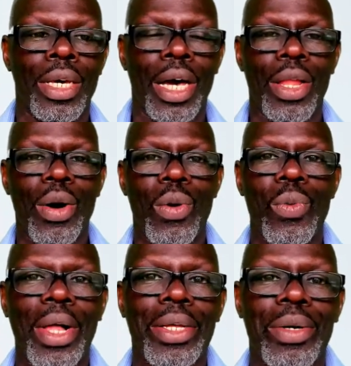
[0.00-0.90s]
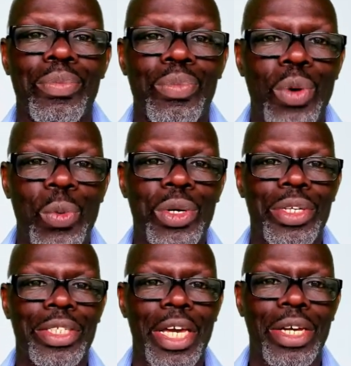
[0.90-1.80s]
Oh, welcome. What we're going to
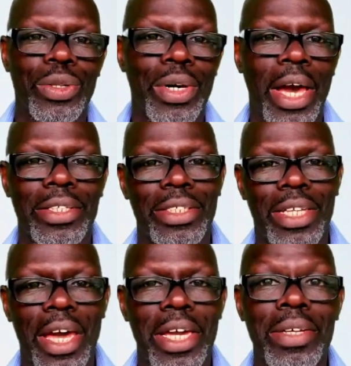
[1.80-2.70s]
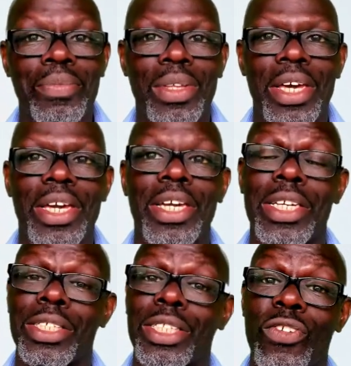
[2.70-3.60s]
take a look at today
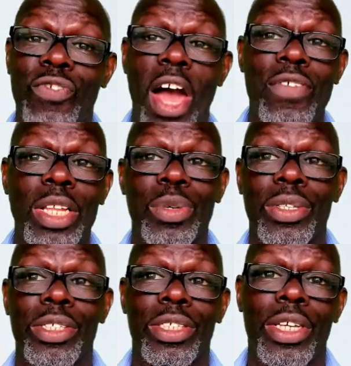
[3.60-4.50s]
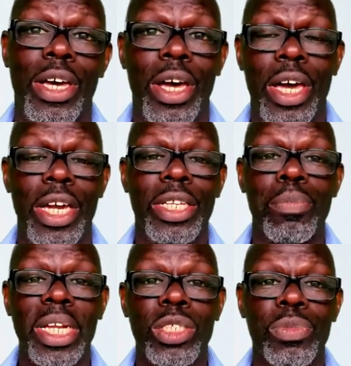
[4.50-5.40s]
is the five elements in the
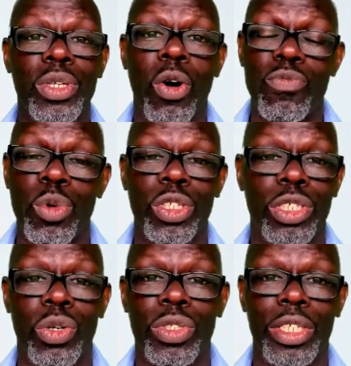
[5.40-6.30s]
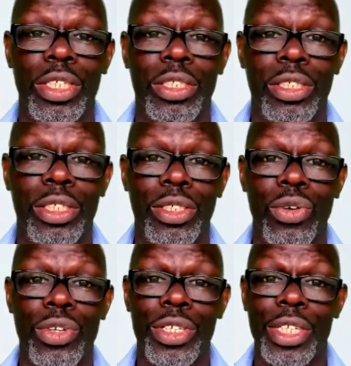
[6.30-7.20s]
management of musculoskeletal
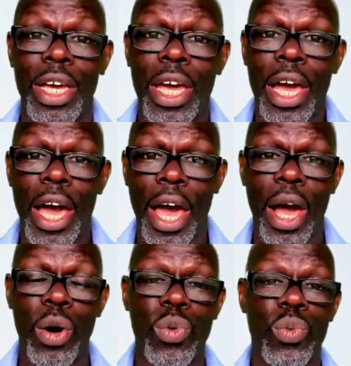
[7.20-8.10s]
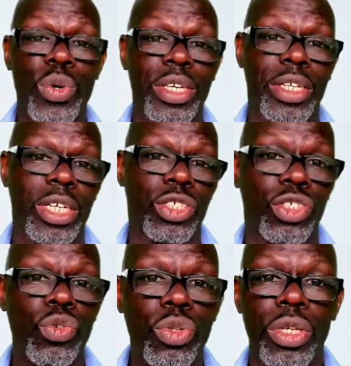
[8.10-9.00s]
disorders and how we can actually
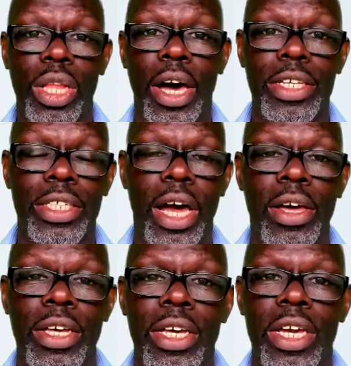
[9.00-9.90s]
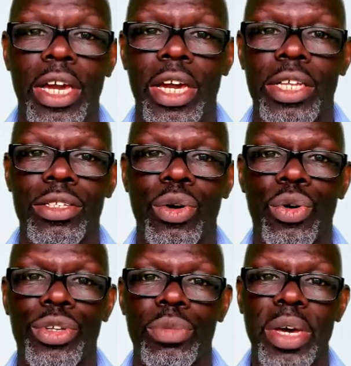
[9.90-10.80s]
utilize that in order
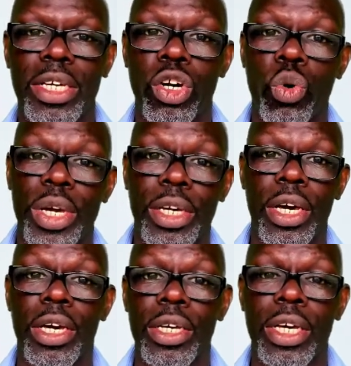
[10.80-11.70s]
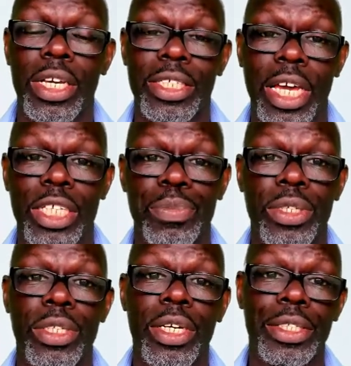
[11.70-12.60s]
to make a quicker
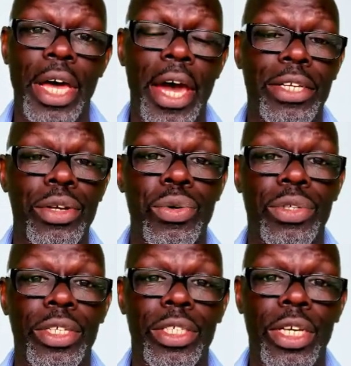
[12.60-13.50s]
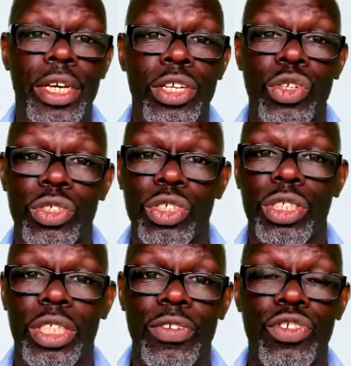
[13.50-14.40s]
assessment and diagnosis. So it just
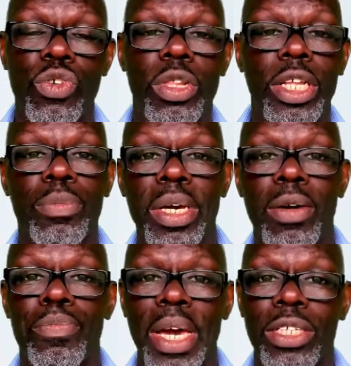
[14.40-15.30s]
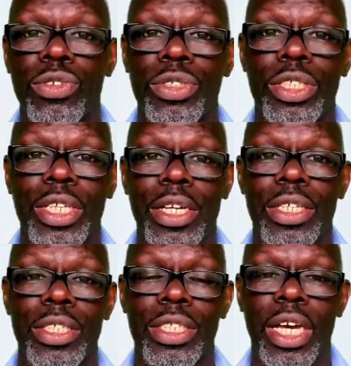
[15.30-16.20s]
gives you a little bit better understanding
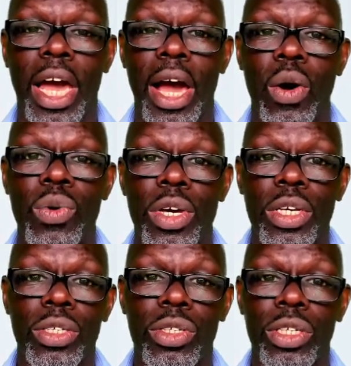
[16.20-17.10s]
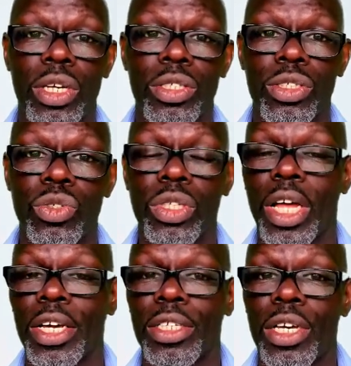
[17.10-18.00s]
as to how you can
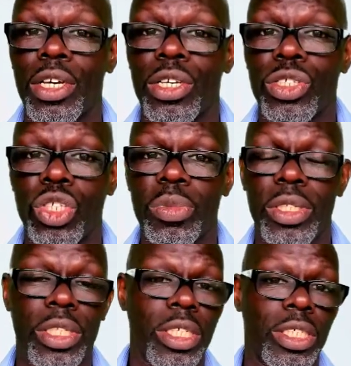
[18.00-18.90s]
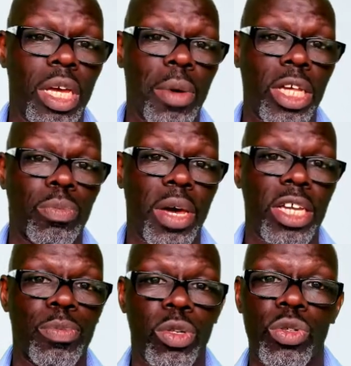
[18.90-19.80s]
utilize some of the TCM aspects,
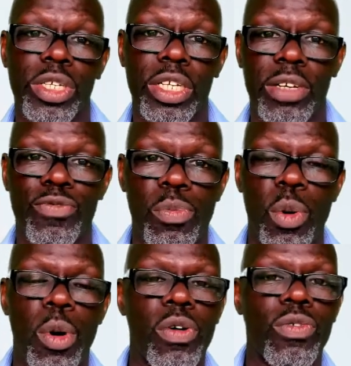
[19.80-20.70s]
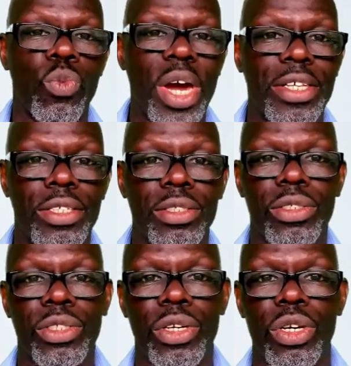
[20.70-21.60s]
but looking at it from a more Western
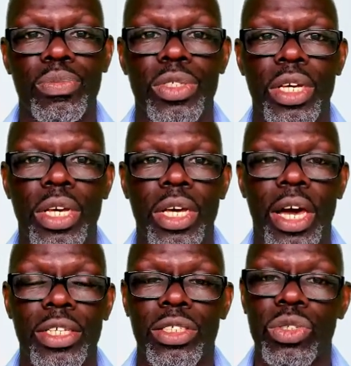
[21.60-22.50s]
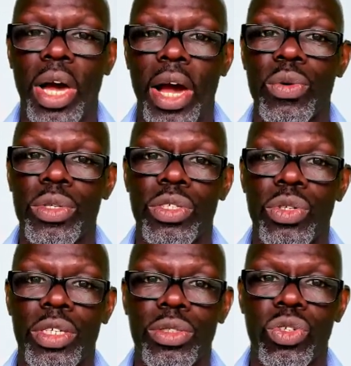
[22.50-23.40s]
terms as to how you
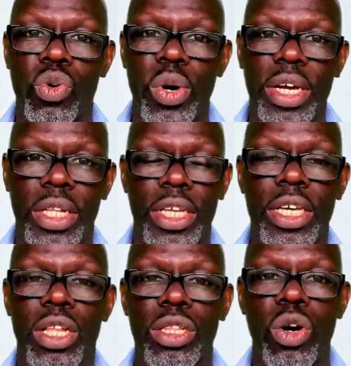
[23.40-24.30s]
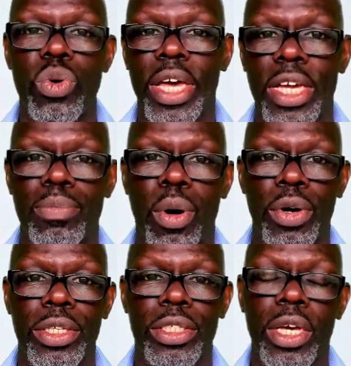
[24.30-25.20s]
can quickly locate
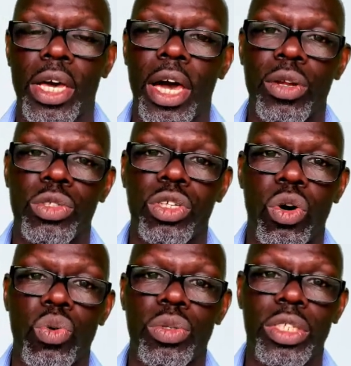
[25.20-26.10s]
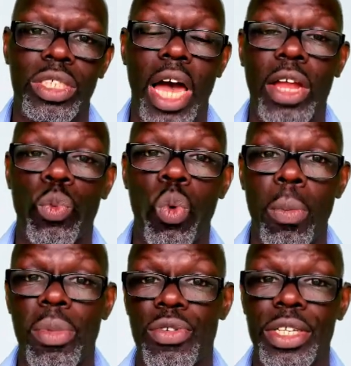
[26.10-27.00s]
points and also decide what
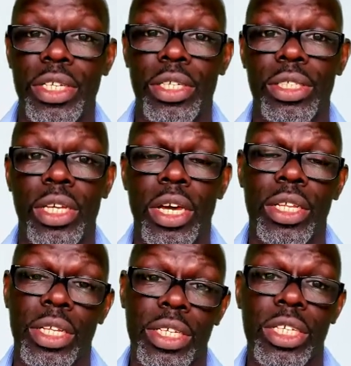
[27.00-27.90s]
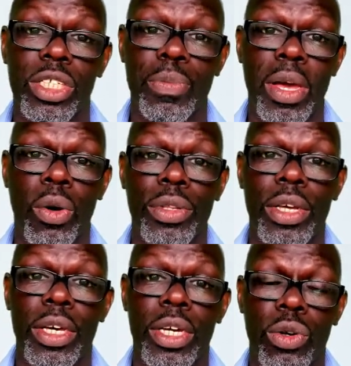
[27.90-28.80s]
meridians they need to be on
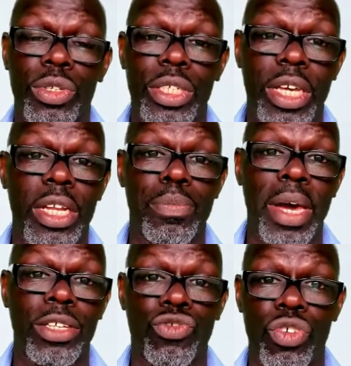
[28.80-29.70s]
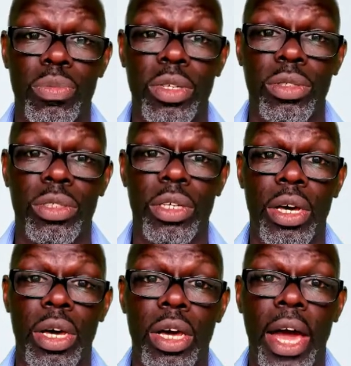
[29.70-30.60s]
in order to get the best treatment
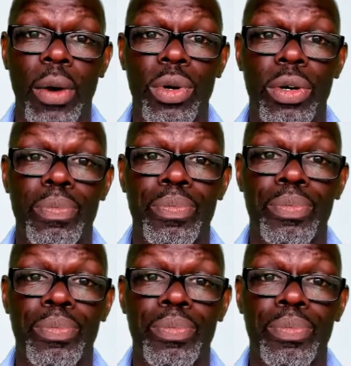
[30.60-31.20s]
outcome.